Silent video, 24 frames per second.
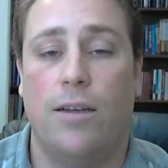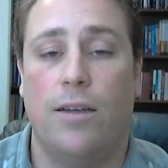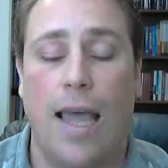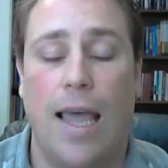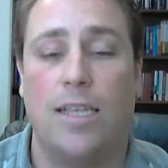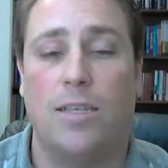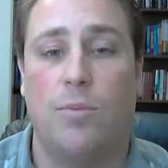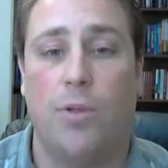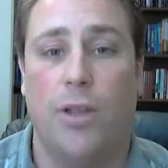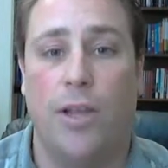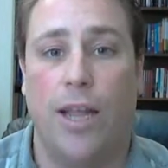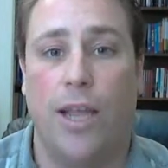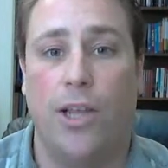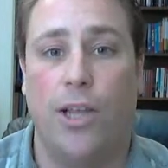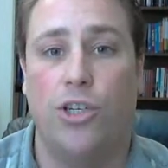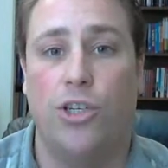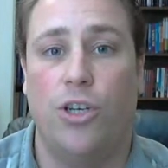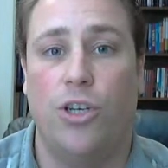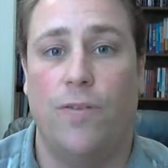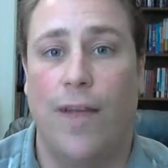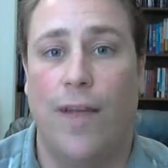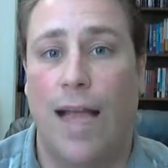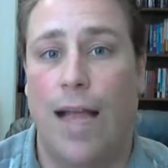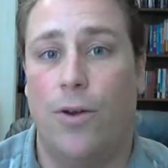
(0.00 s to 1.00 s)

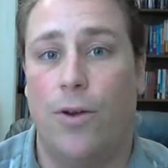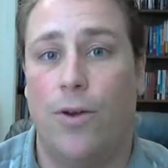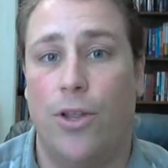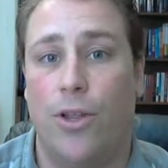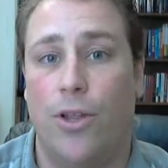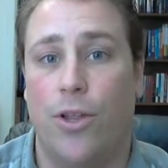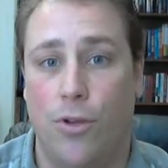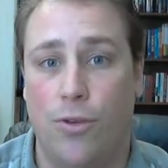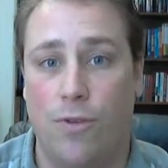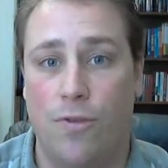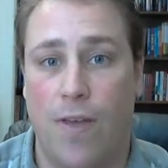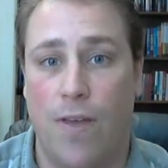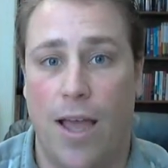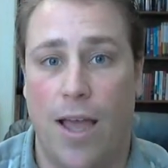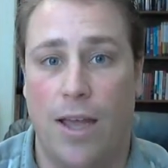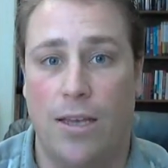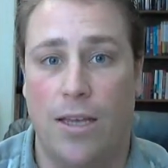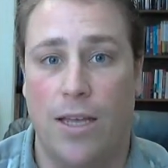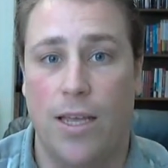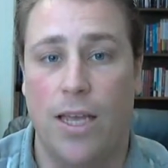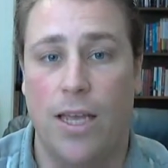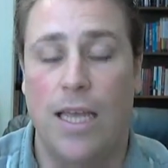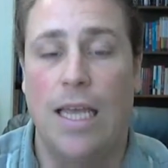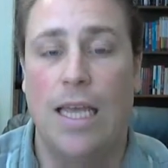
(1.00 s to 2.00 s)
explanation of how to do
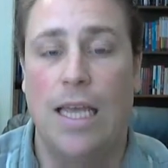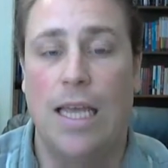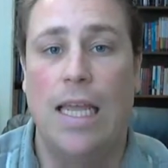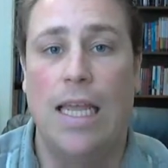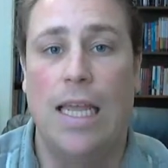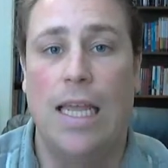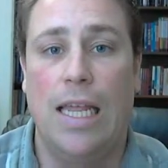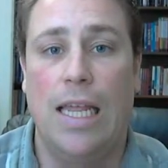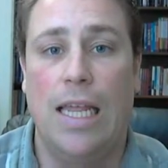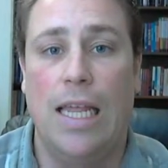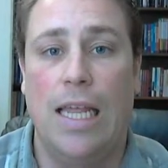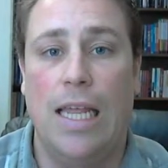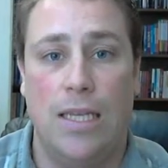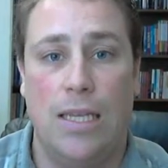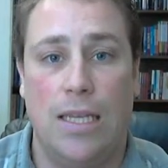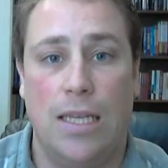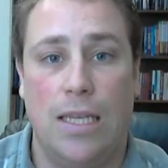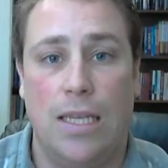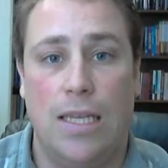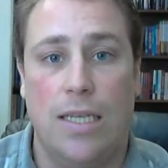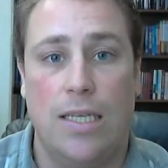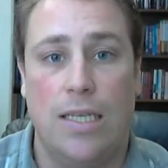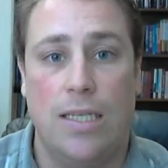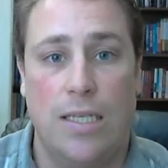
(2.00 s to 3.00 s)
that in the
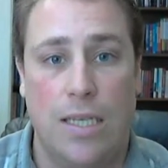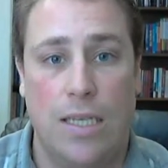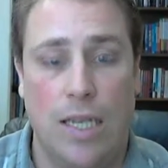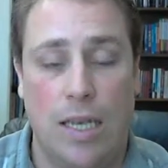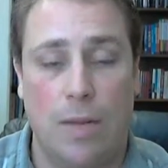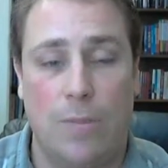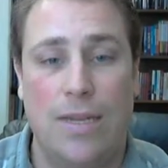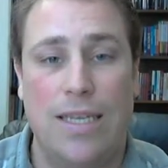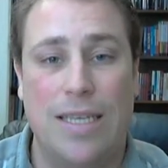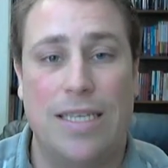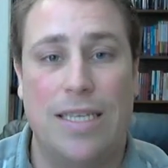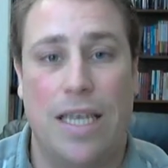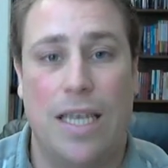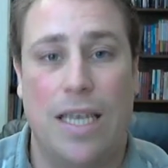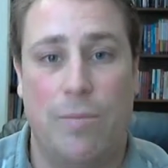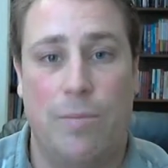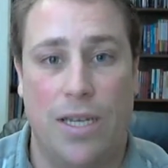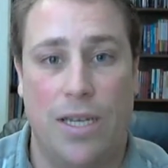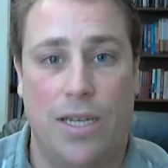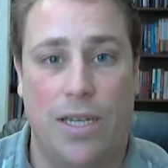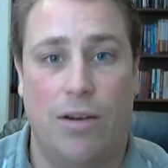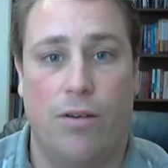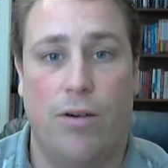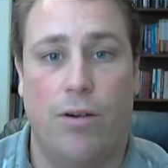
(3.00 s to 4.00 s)
Syllabus and
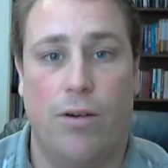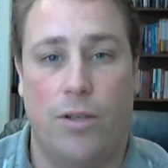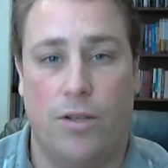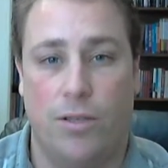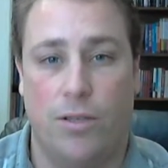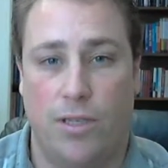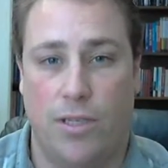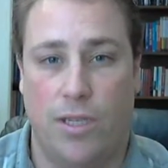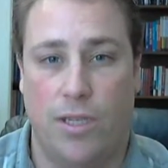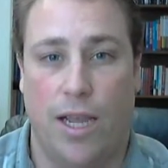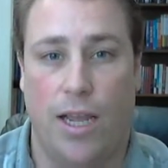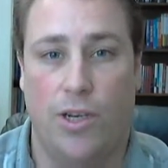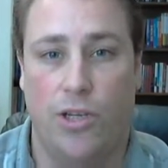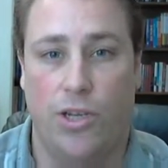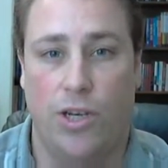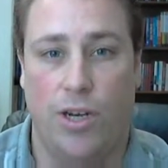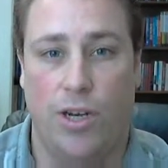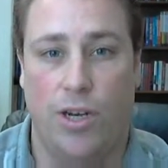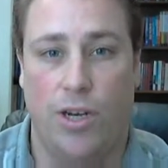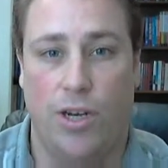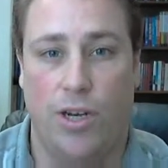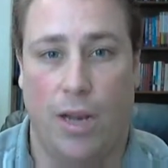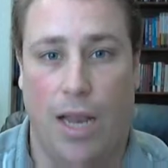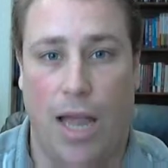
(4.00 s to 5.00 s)
Materials section
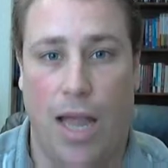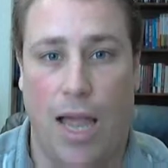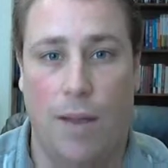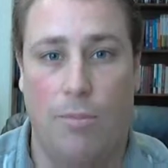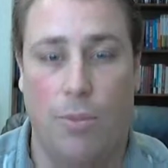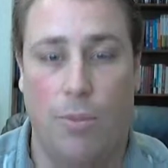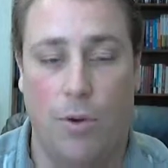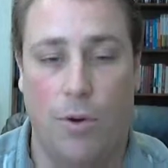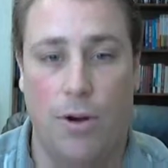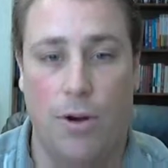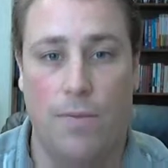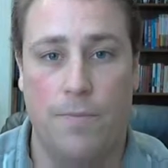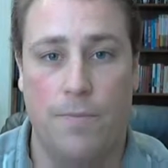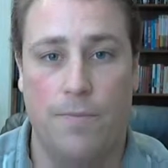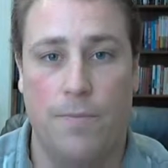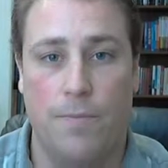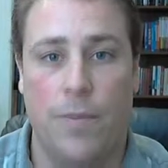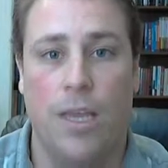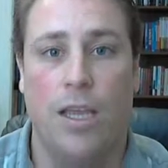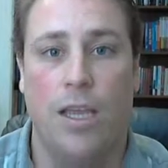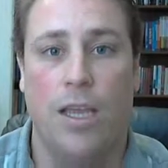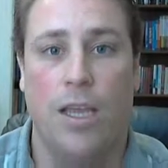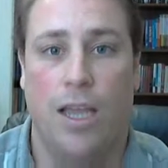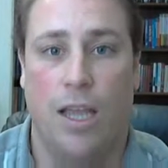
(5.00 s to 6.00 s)
on Blackboard.
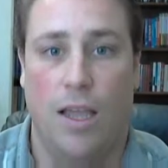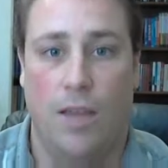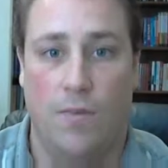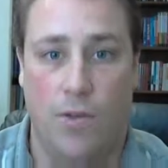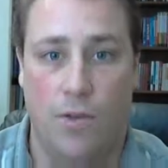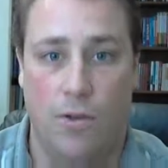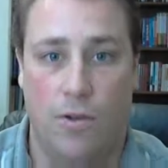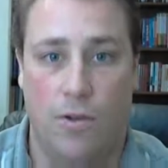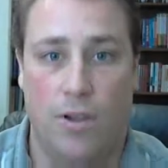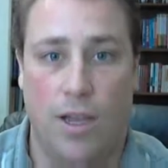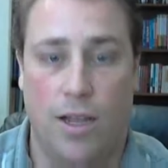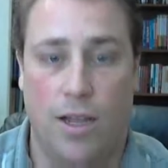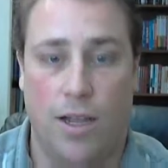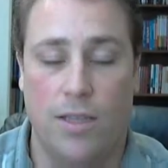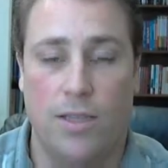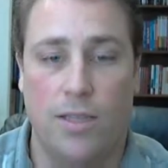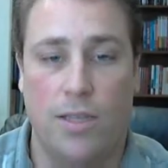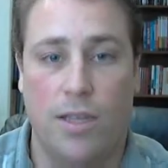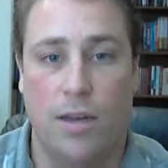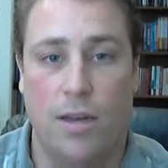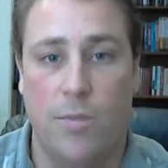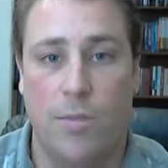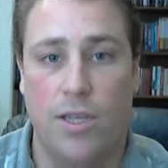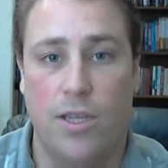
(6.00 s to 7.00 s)
If you click on
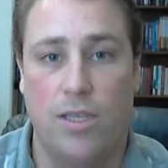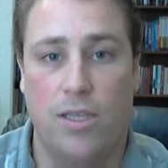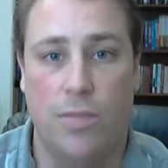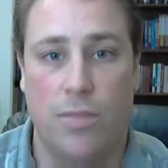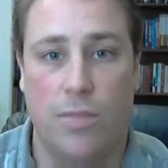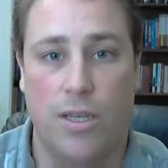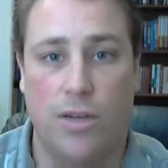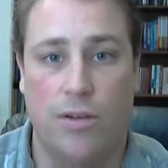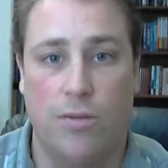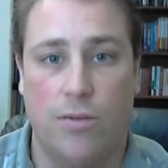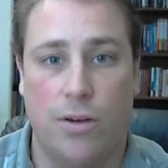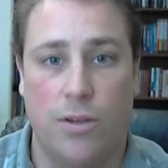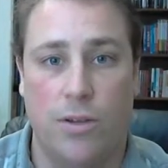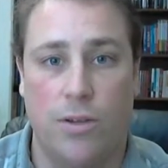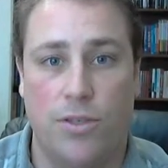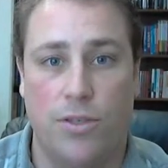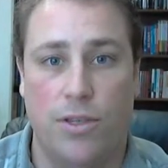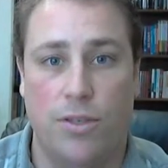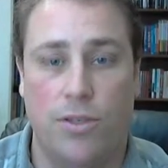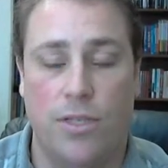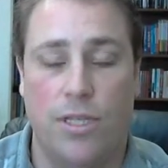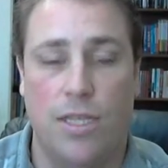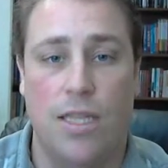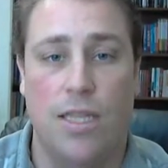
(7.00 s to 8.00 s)
Syllabus and Materials,
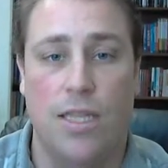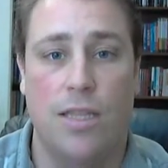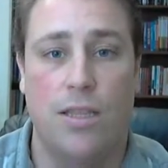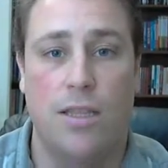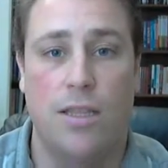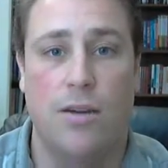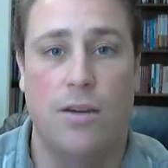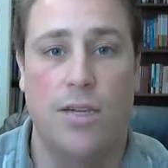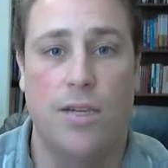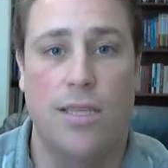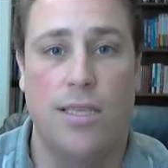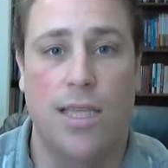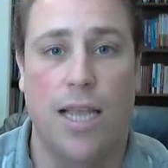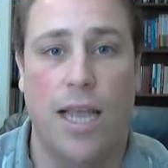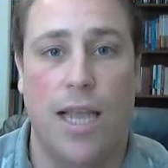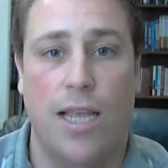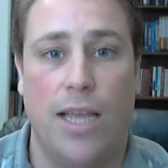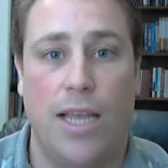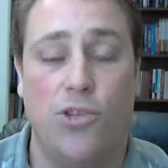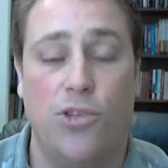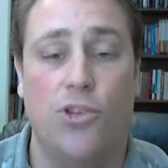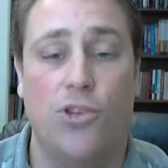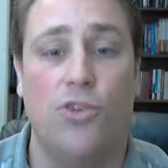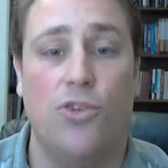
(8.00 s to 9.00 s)
you'll see that there is a
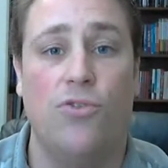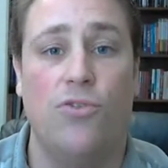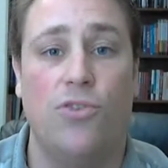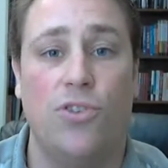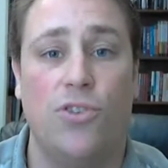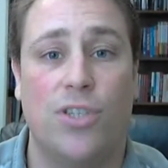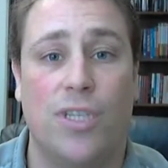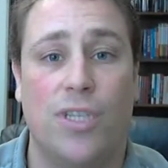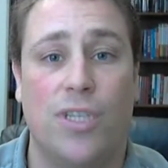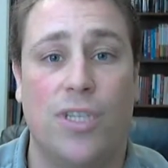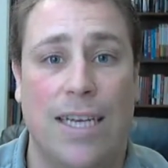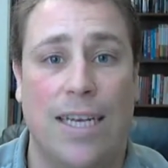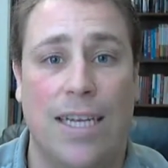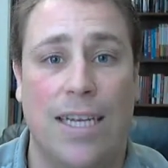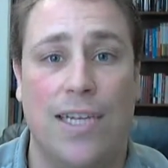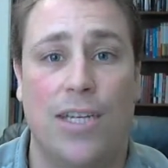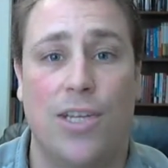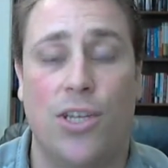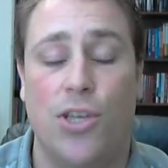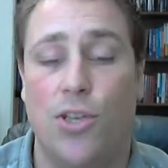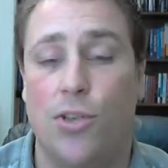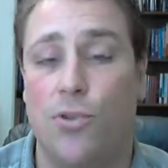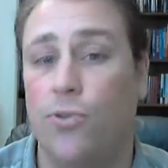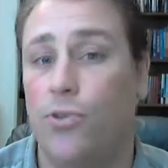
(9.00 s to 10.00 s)
student's guide
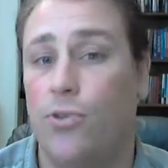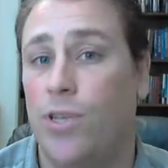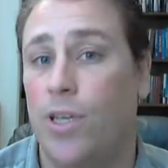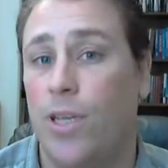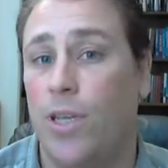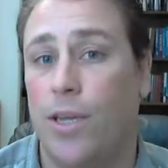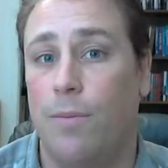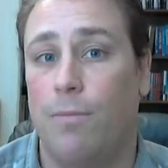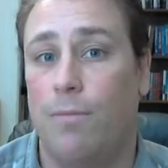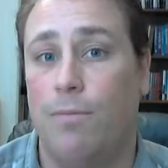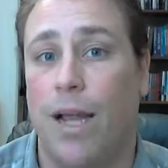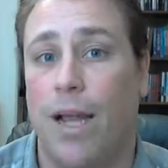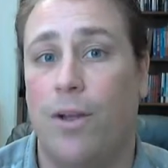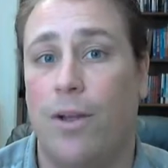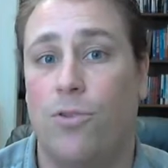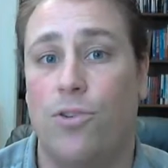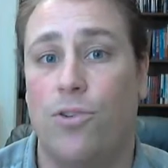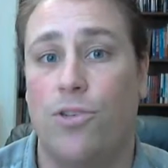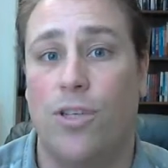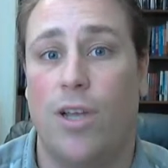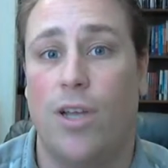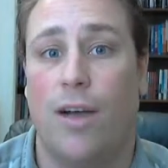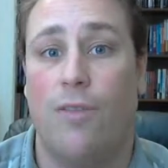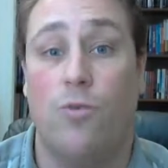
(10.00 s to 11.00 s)
to using
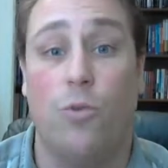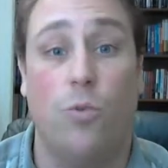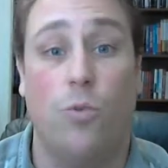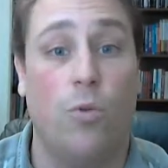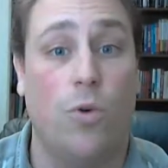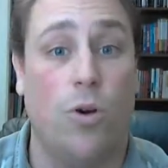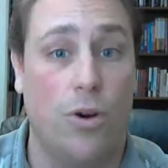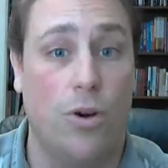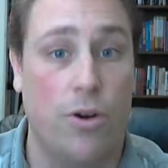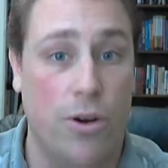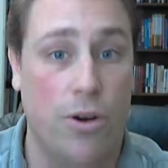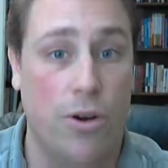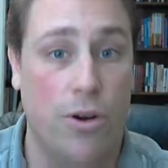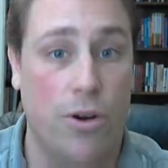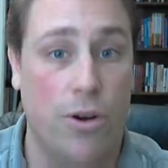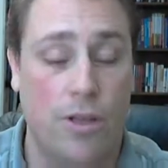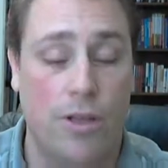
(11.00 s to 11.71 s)
Microsoft Word.